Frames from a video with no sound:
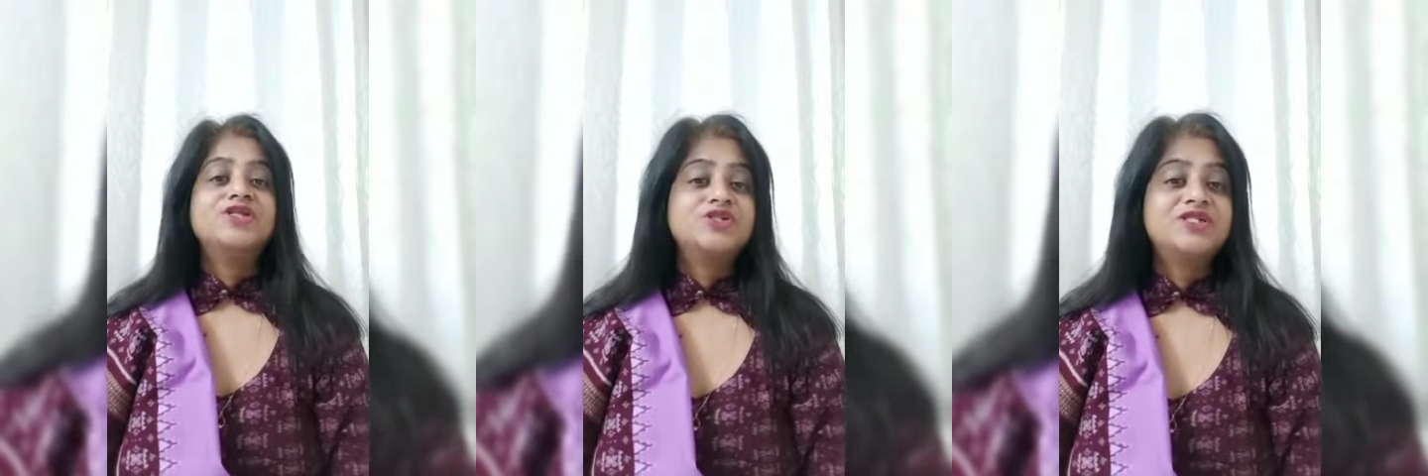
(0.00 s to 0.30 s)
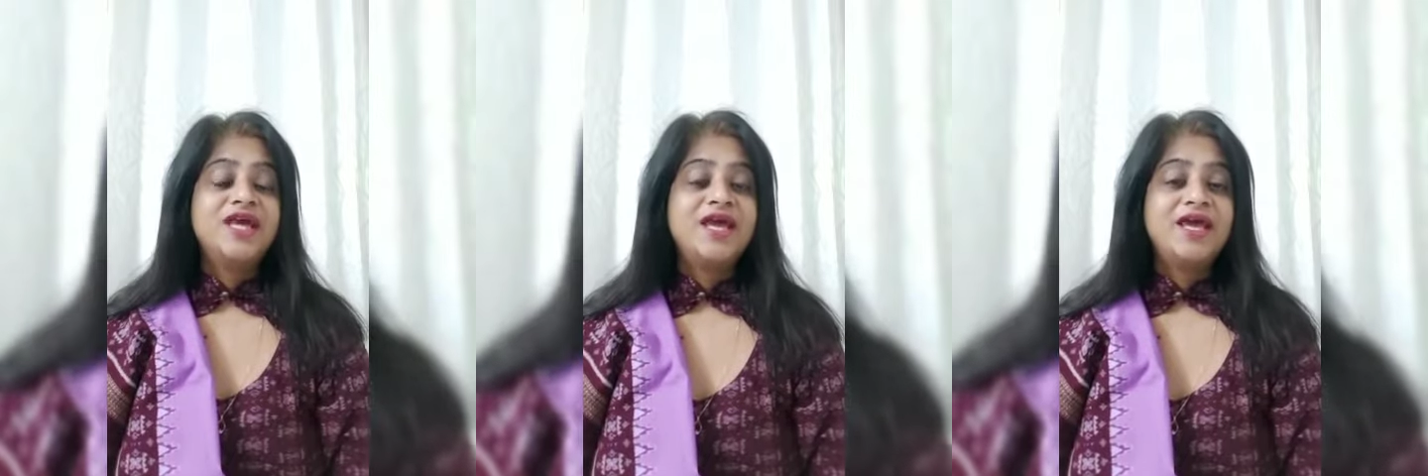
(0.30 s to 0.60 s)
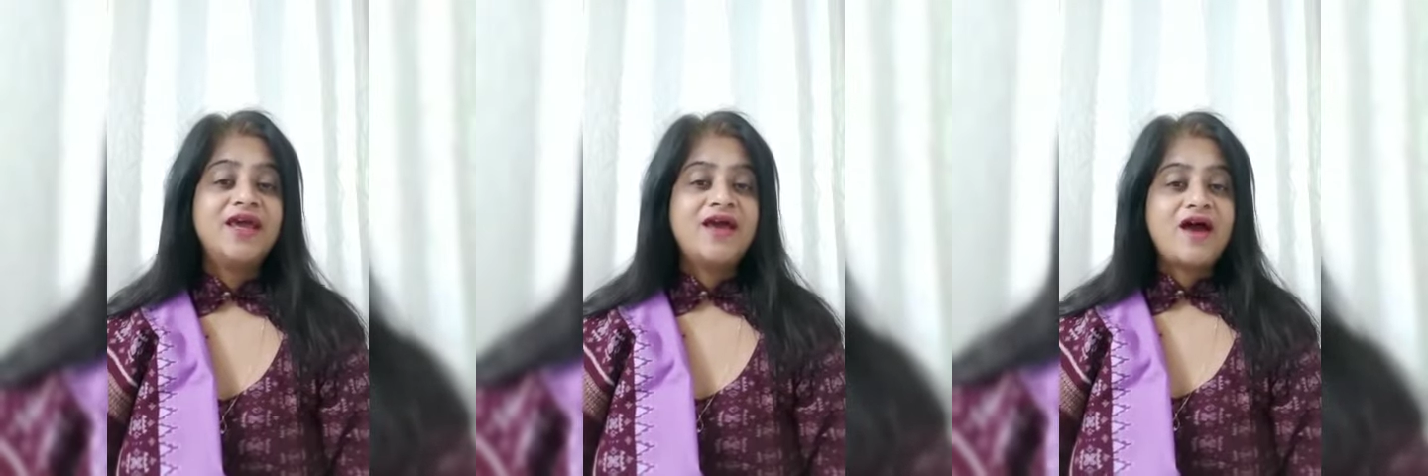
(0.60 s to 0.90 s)

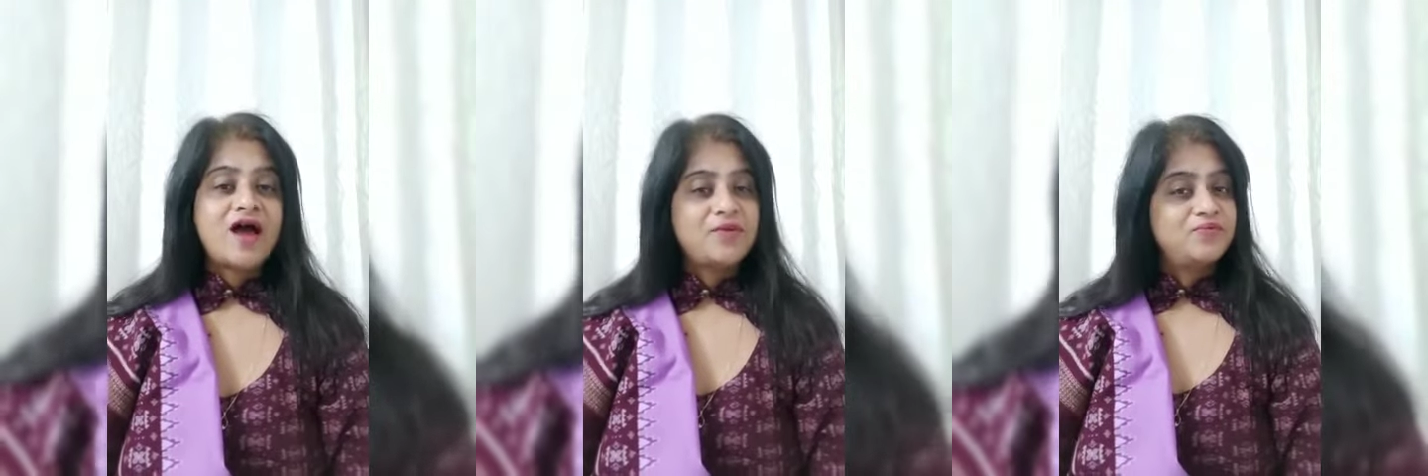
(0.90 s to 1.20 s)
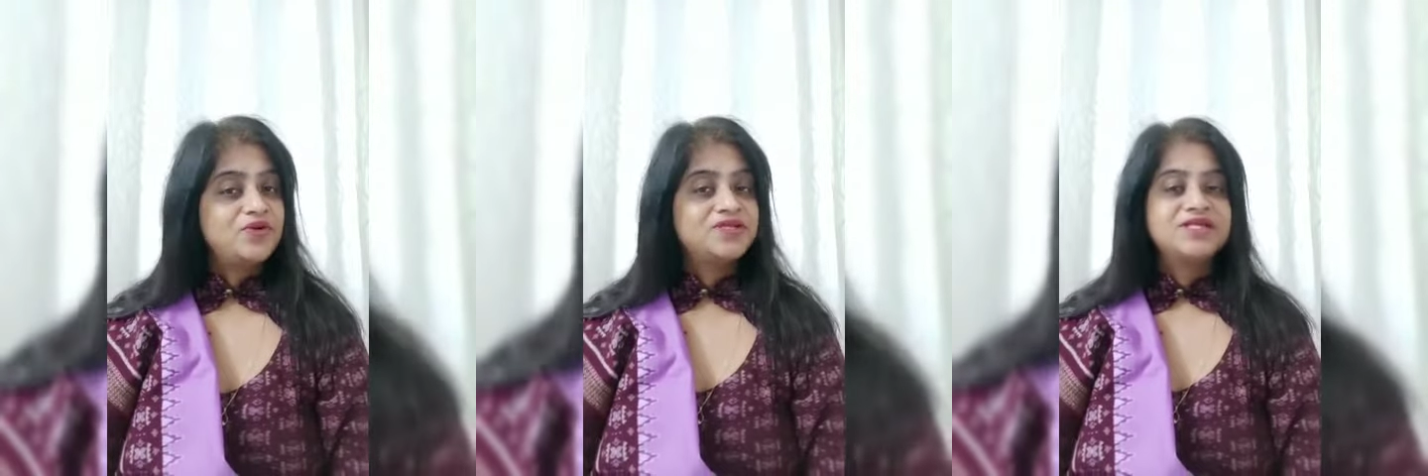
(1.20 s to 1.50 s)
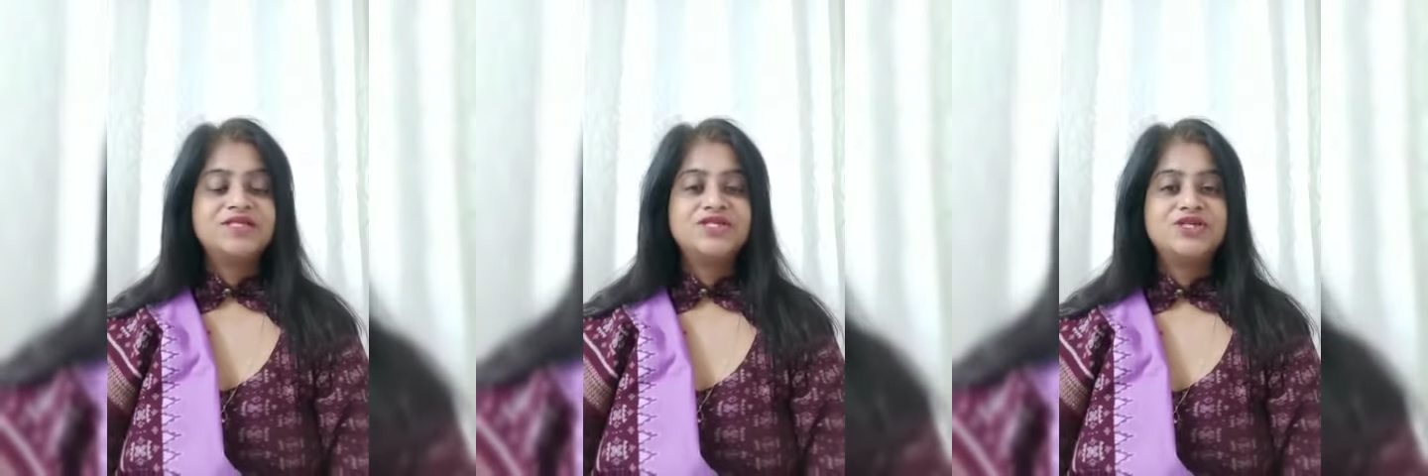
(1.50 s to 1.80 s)
Today I
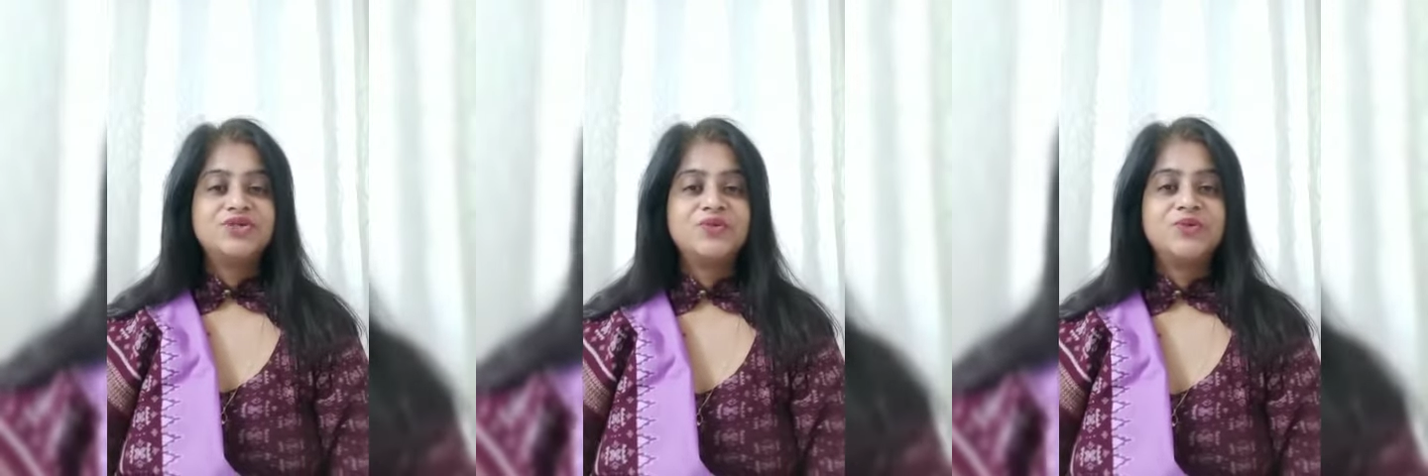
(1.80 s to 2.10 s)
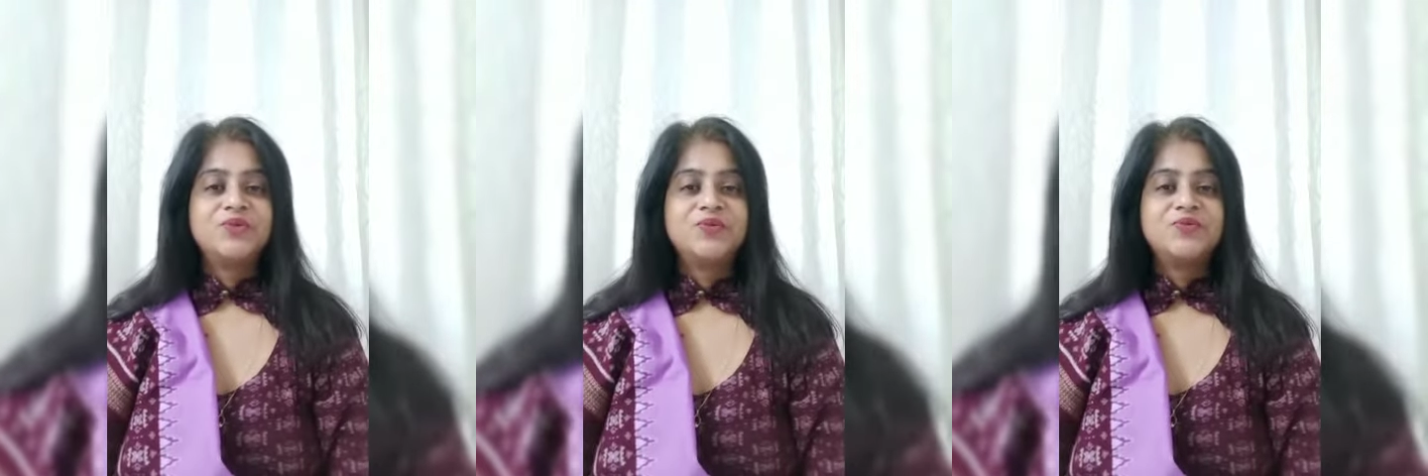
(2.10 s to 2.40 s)
present to you